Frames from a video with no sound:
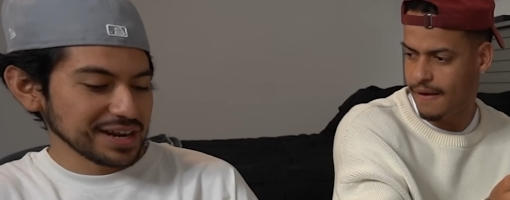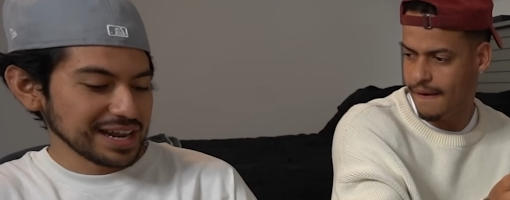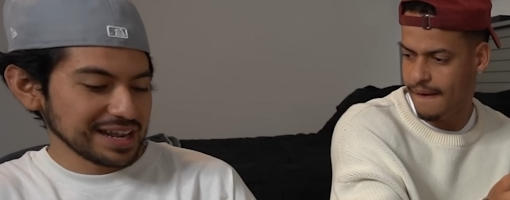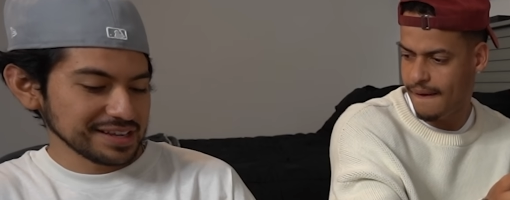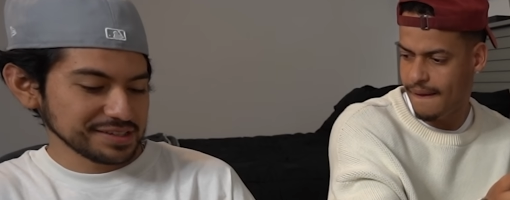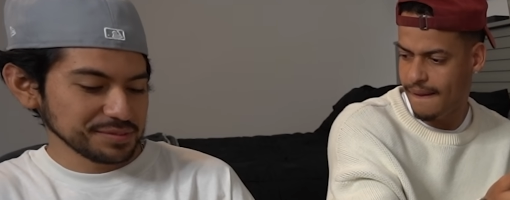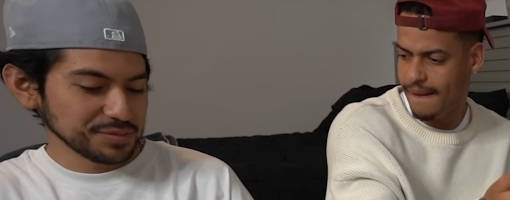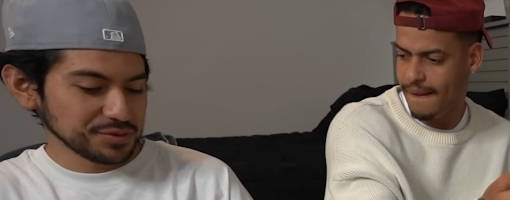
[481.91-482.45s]

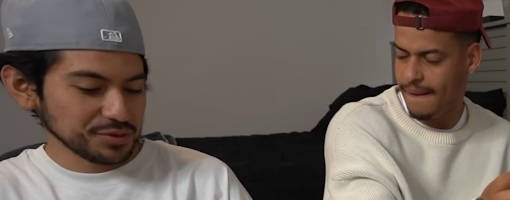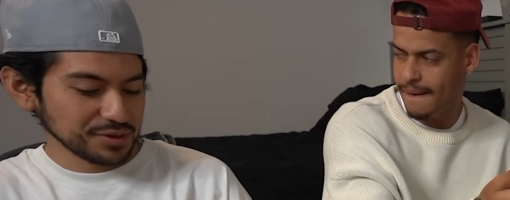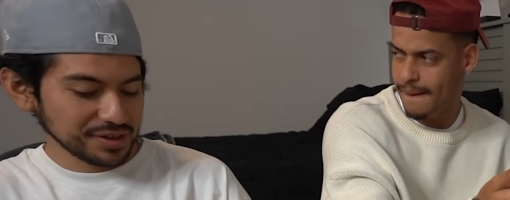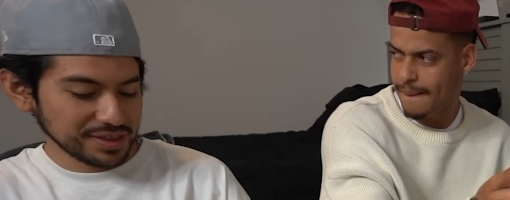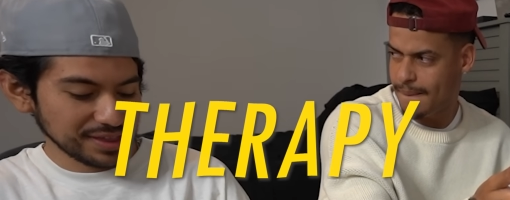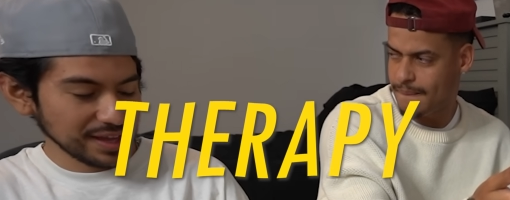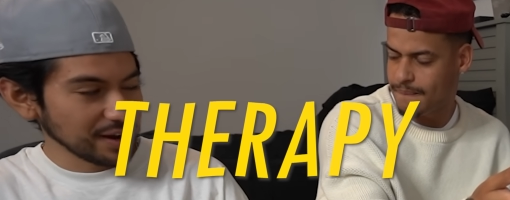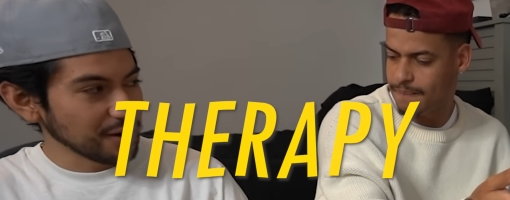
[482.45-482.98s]
Speaker 1: not at some sort
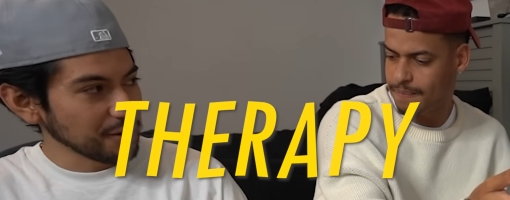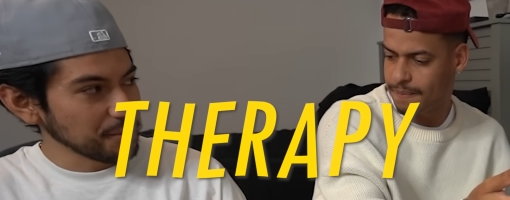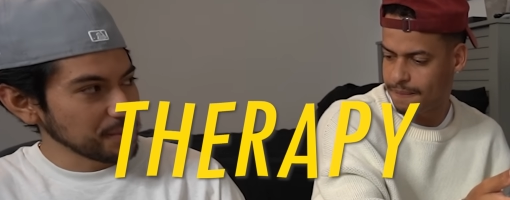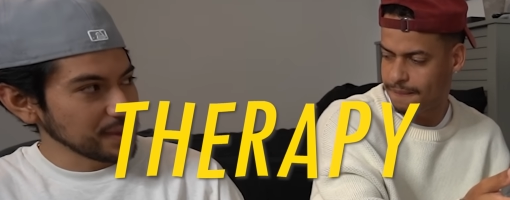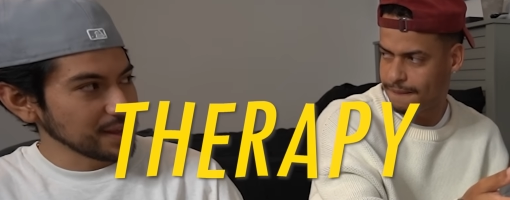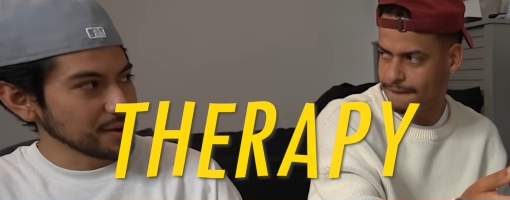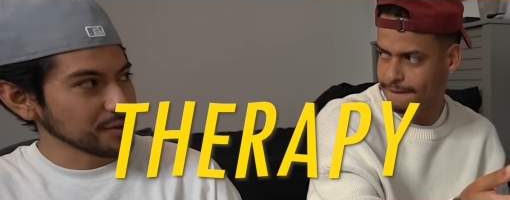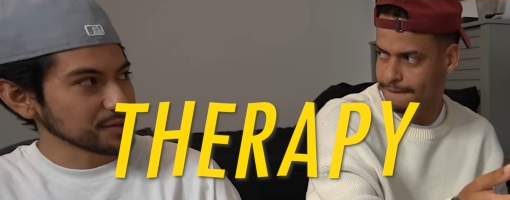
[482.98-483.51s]
of
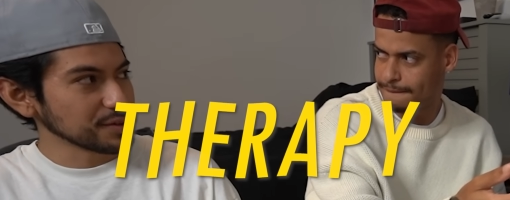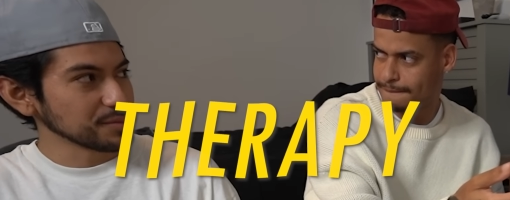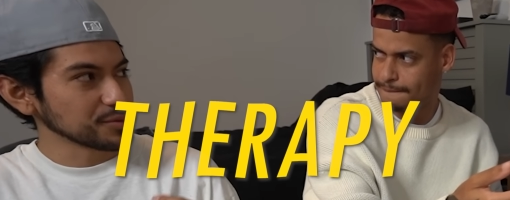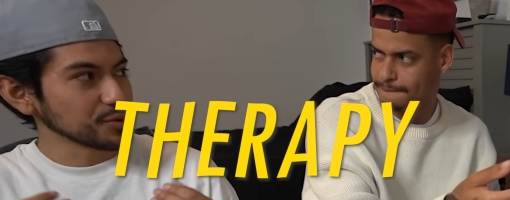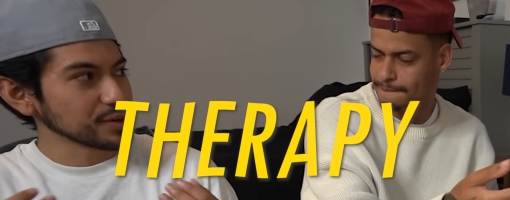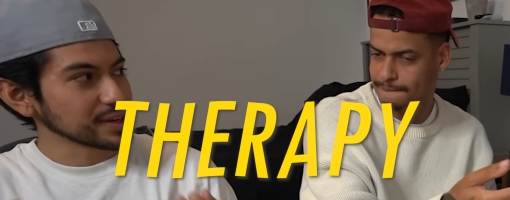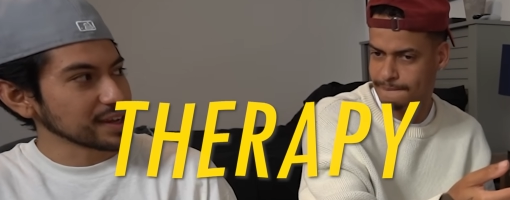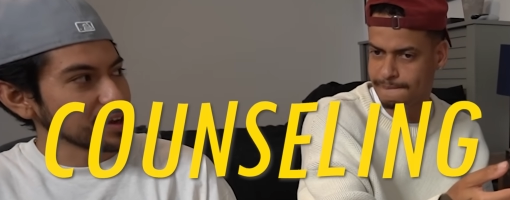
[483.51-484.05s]
therapy or some
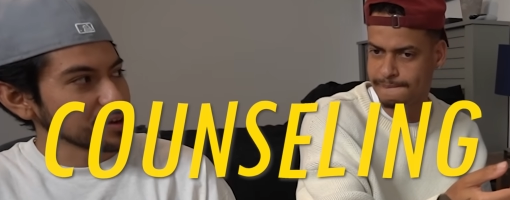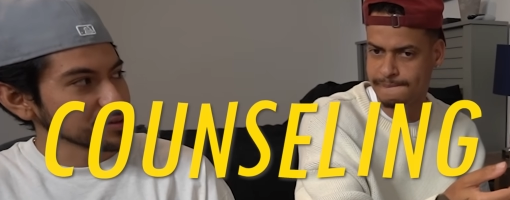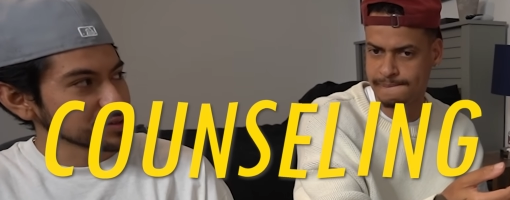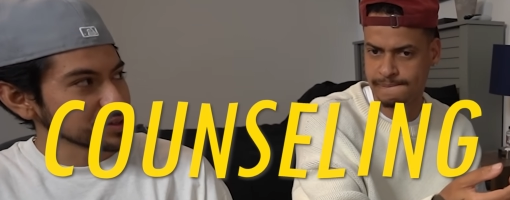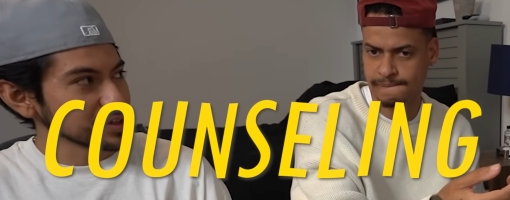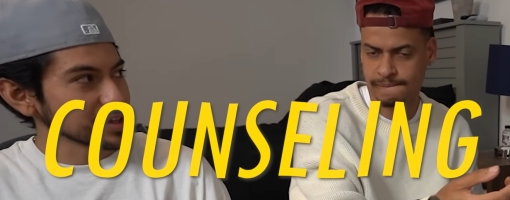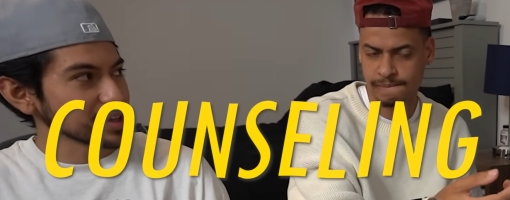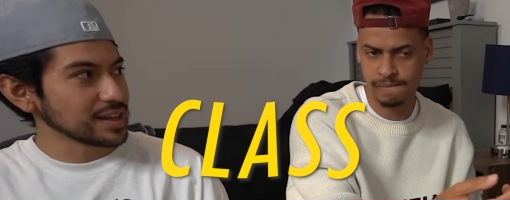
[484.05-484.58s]
sort of
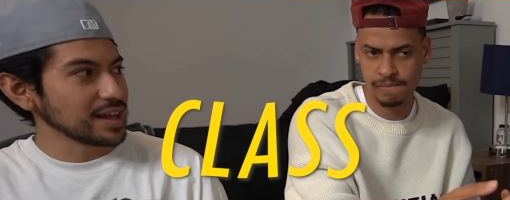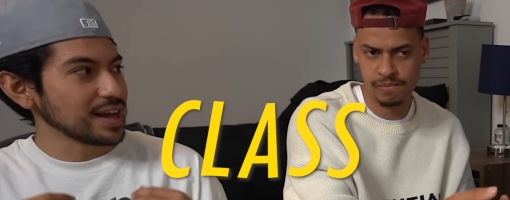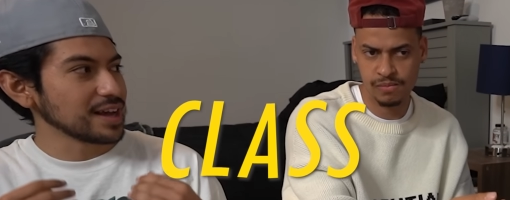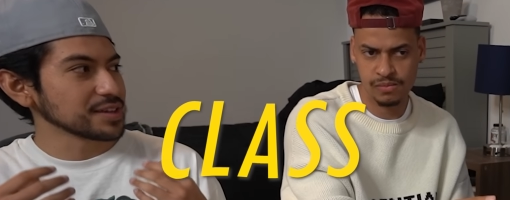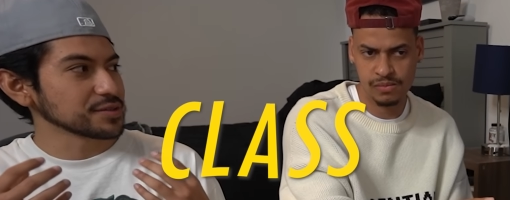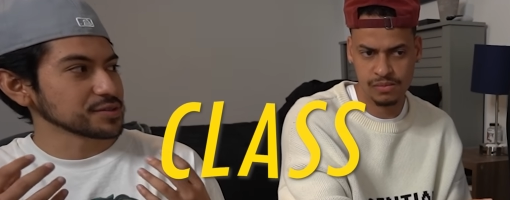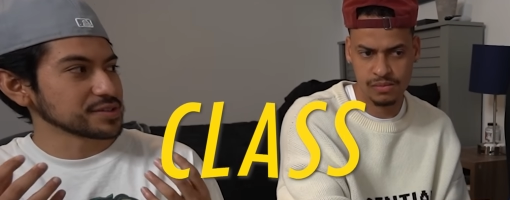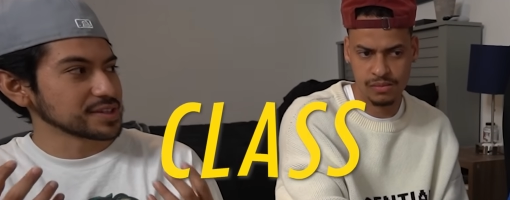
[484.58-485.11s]
counseling
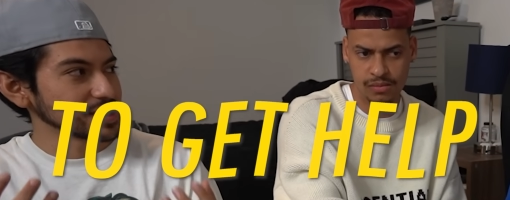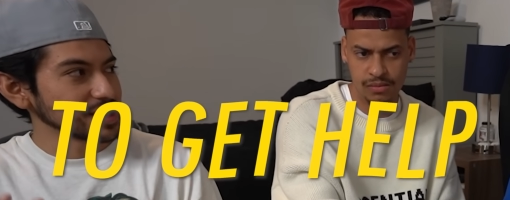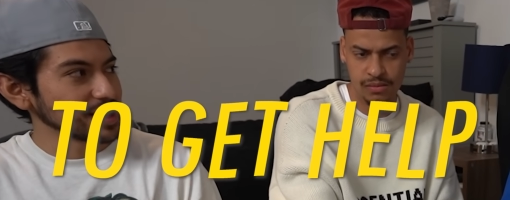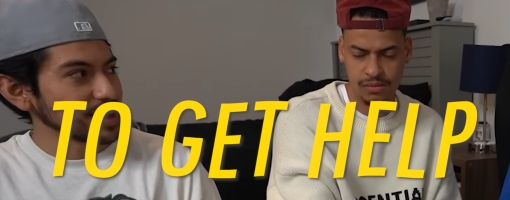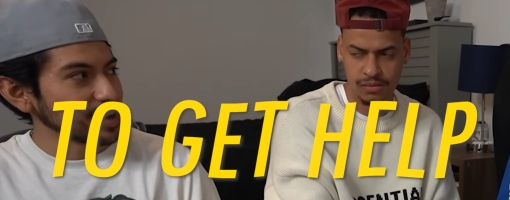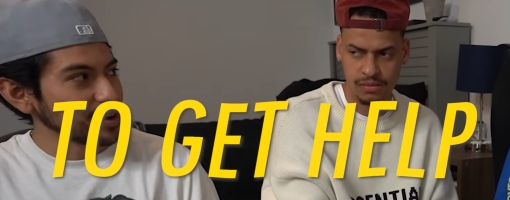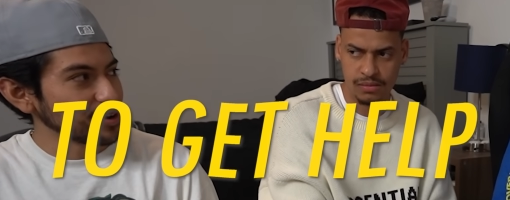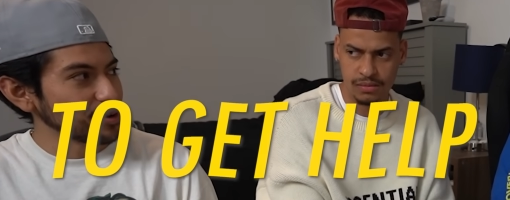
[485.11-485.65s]
class or to
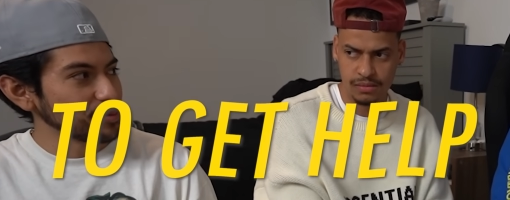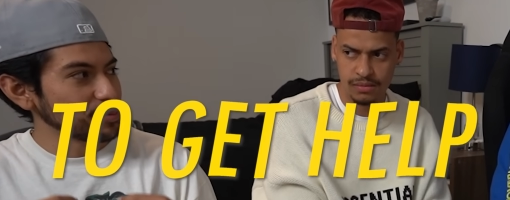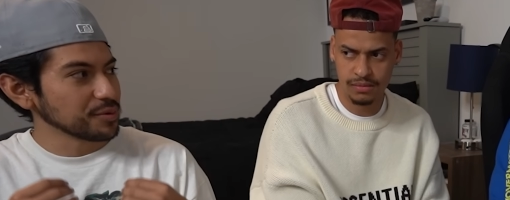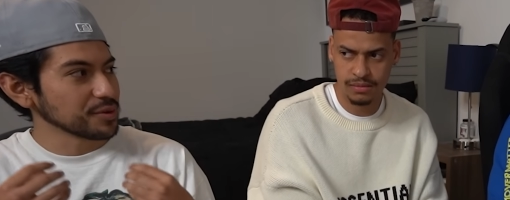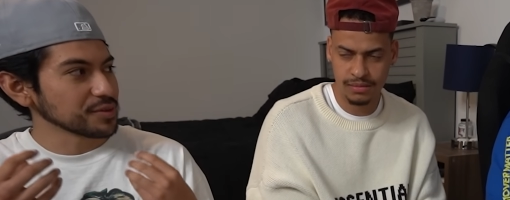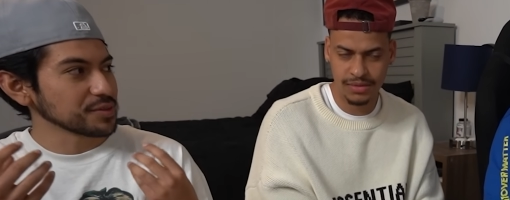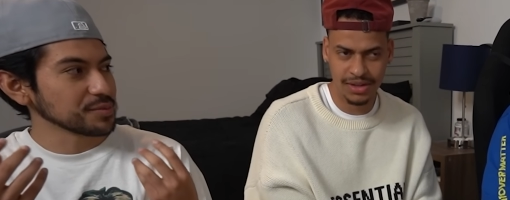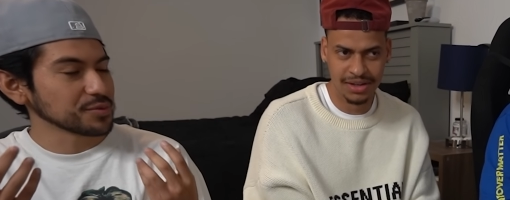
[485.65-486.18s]
get help
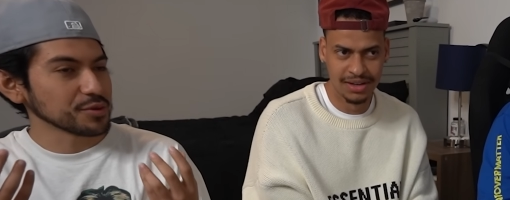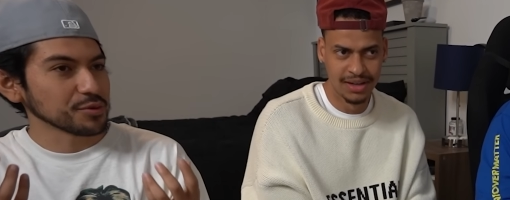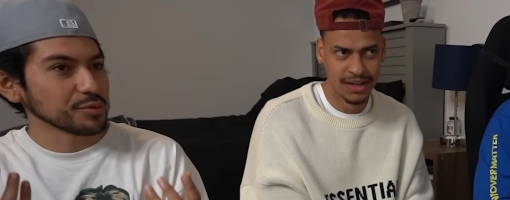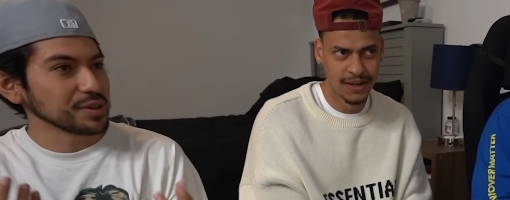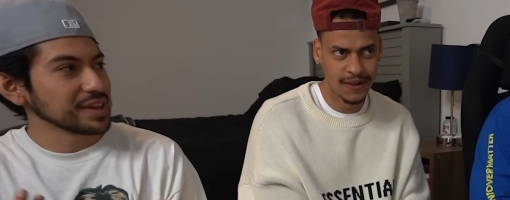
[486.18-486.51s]
or some sort of